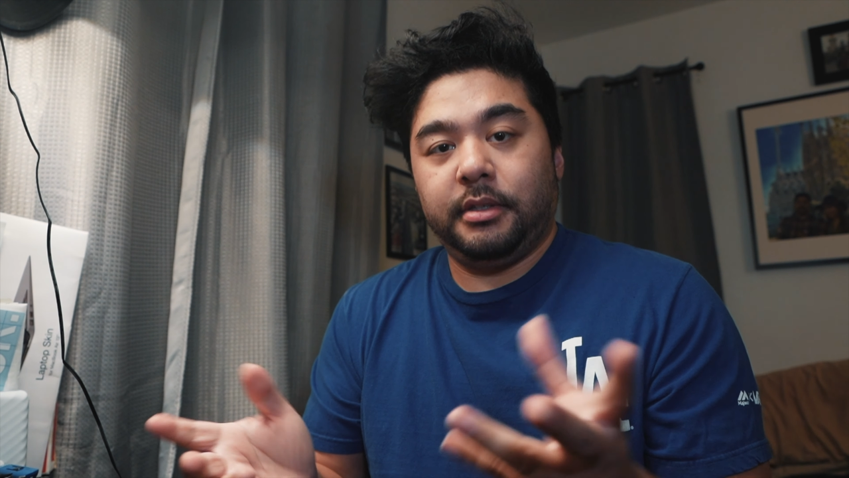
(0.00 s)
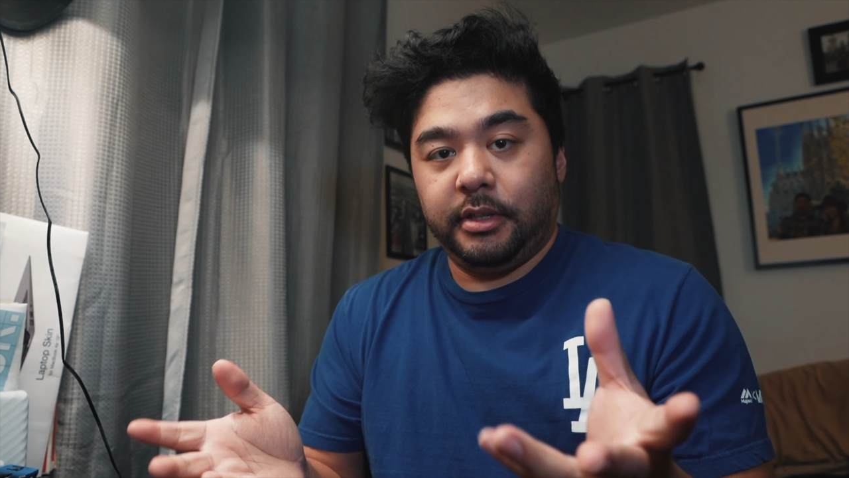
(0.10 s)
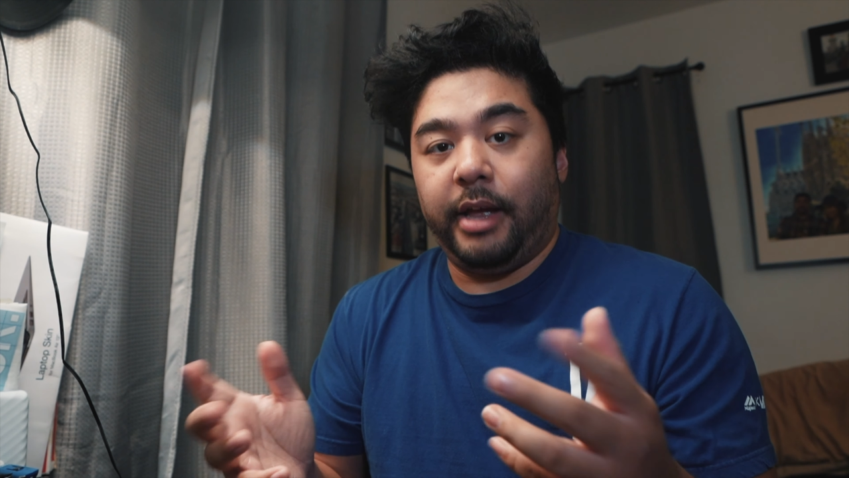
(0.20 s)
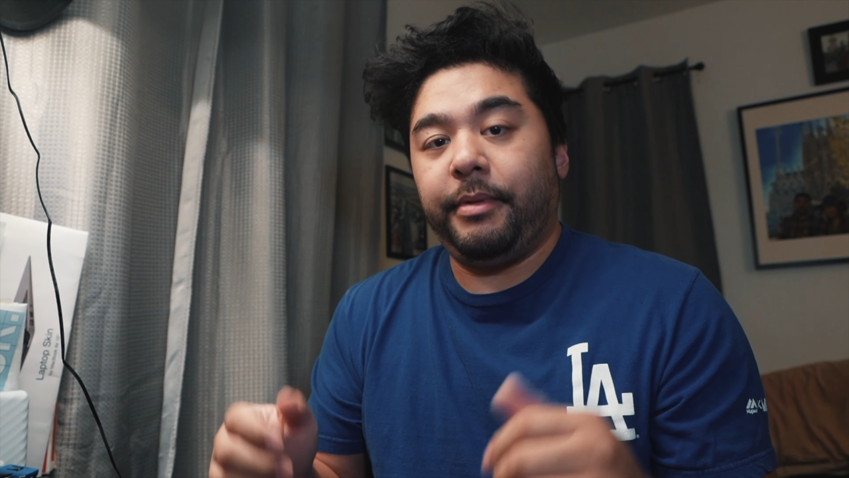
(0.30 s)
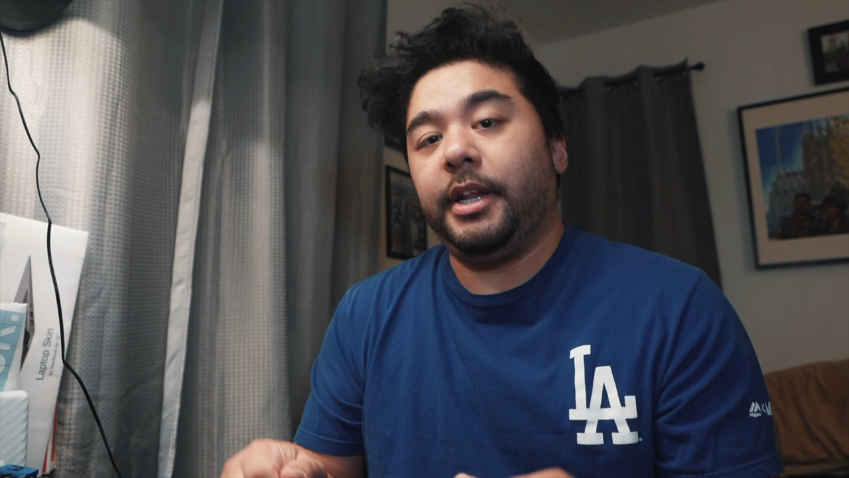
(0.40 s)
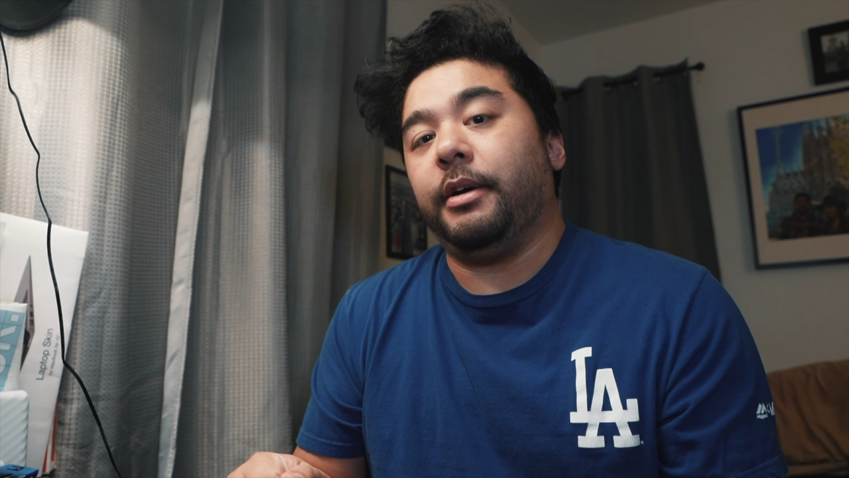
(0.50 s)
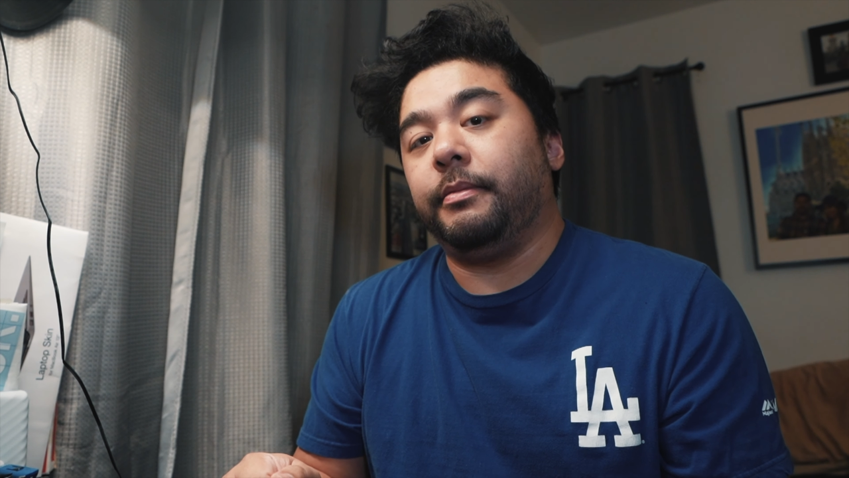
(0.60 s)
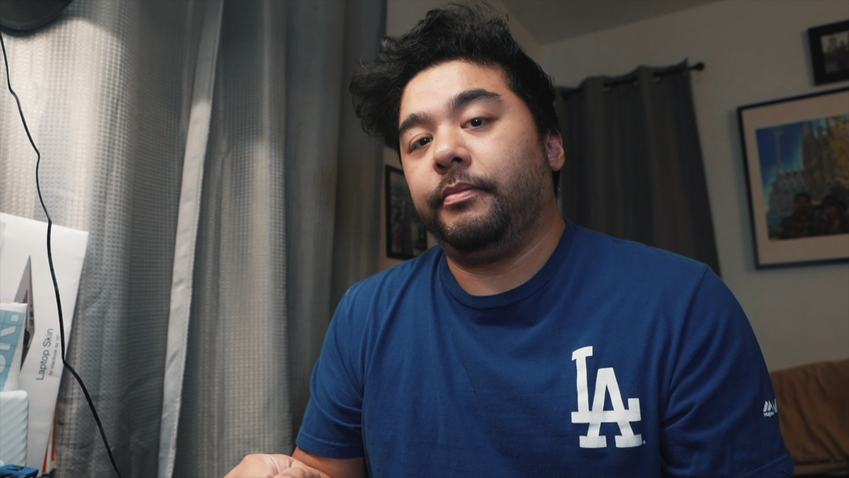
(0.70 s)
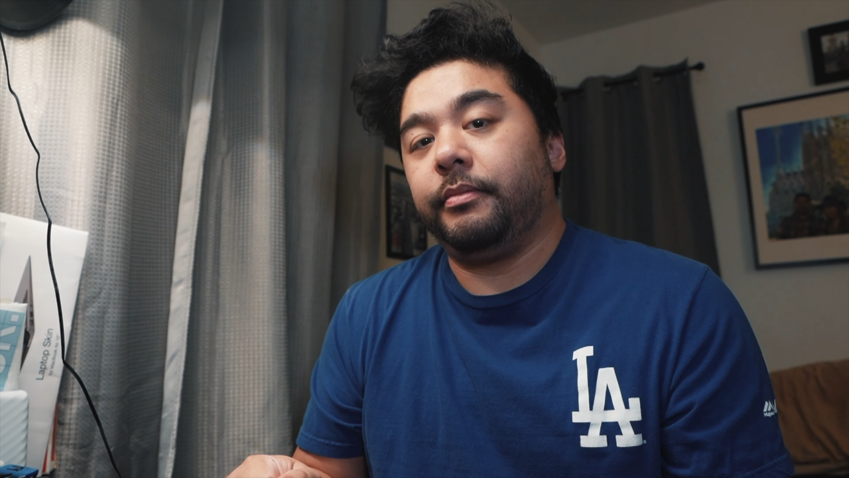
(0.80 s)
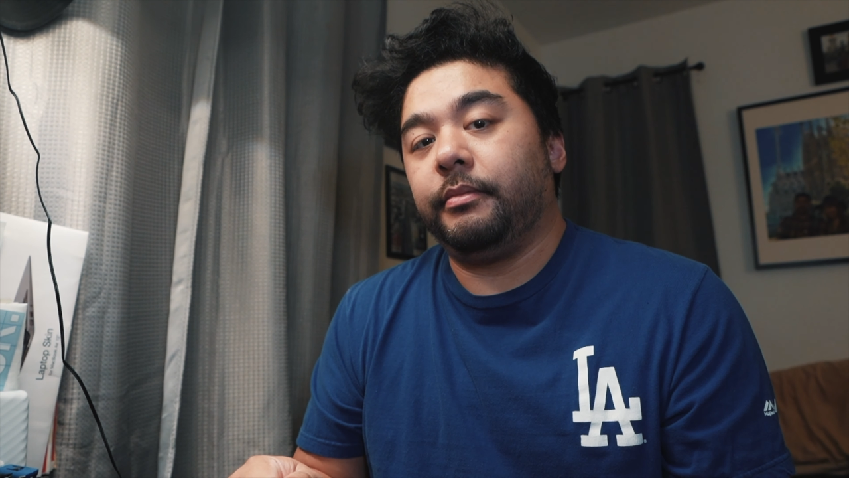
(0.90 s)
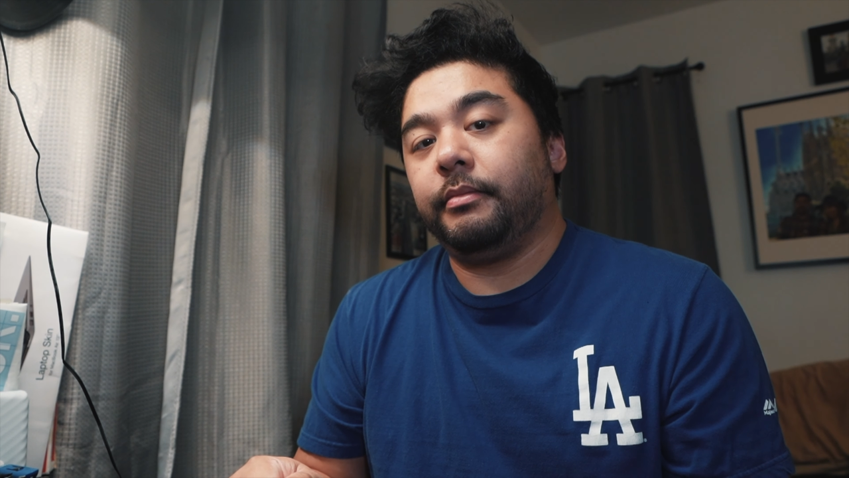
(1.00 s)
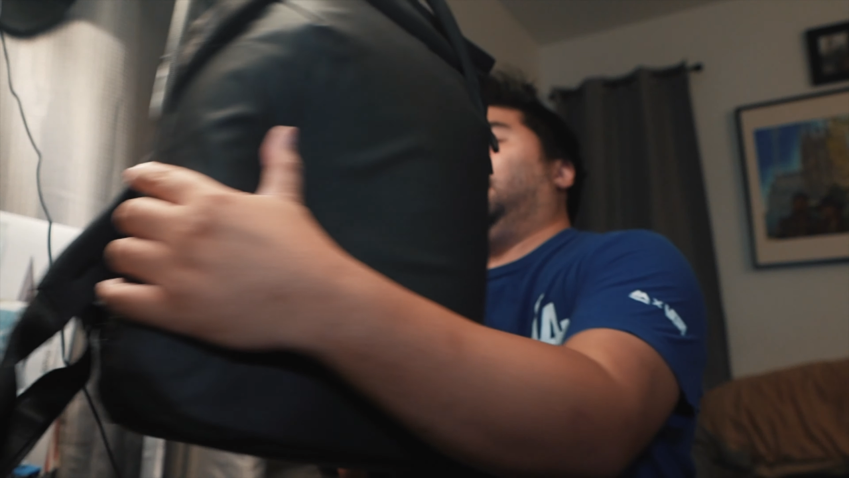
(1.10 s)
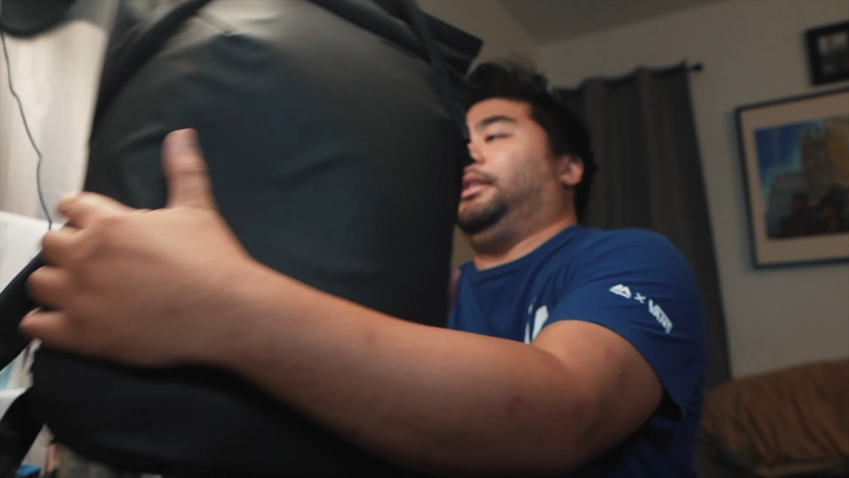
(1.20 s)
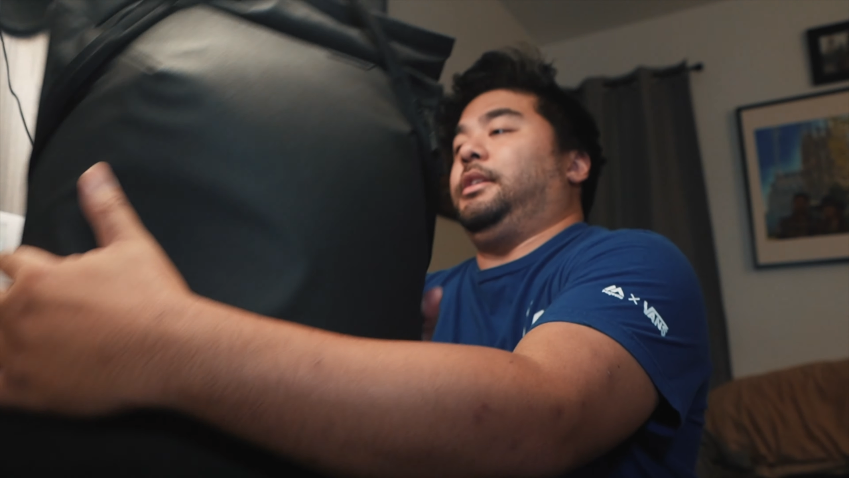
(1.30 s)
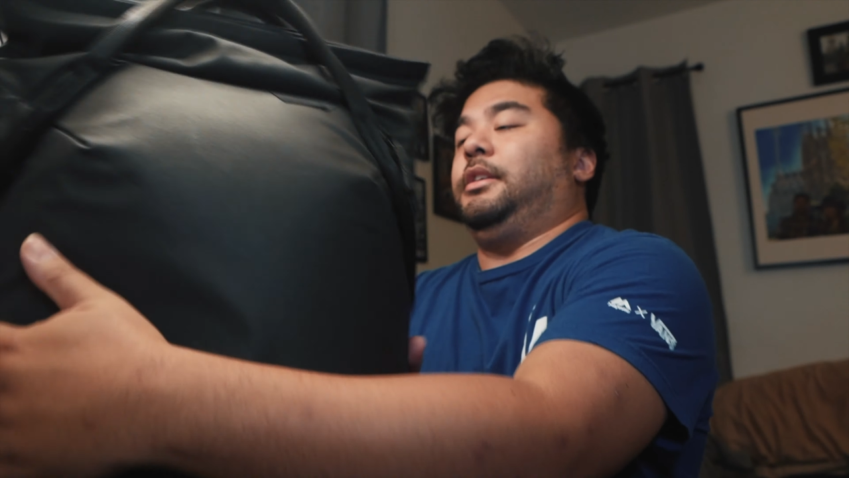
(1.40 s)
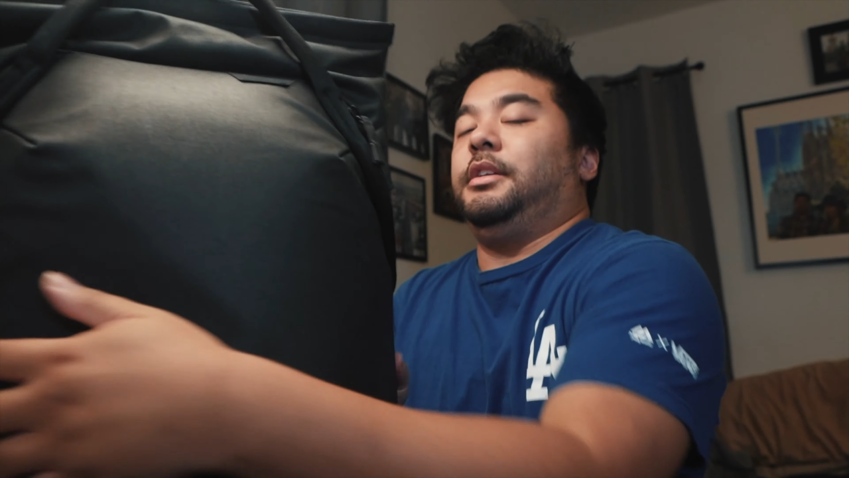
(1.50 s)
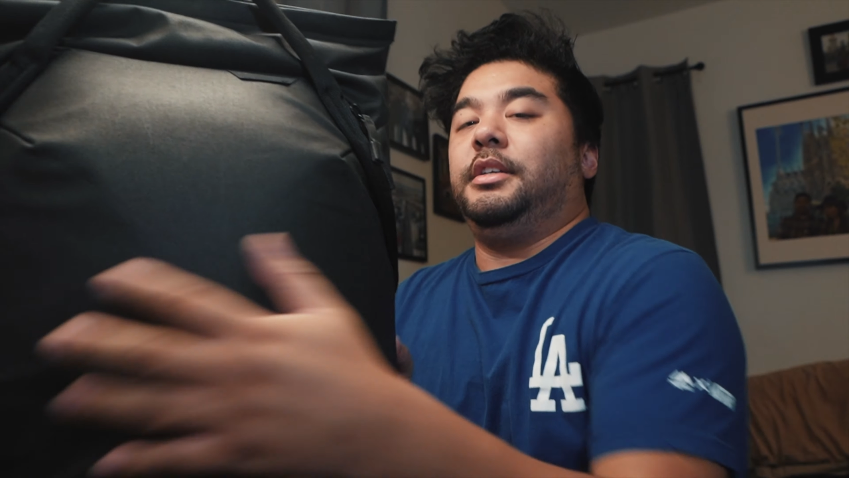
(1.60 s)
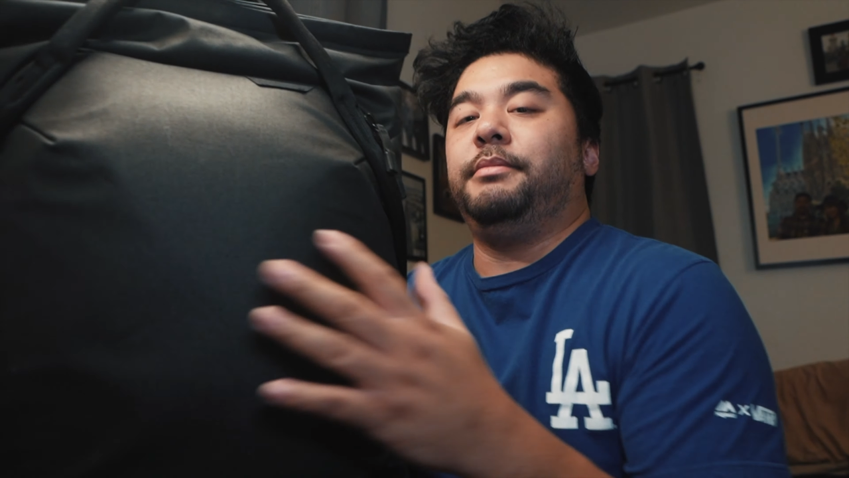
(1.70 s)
Let me know. This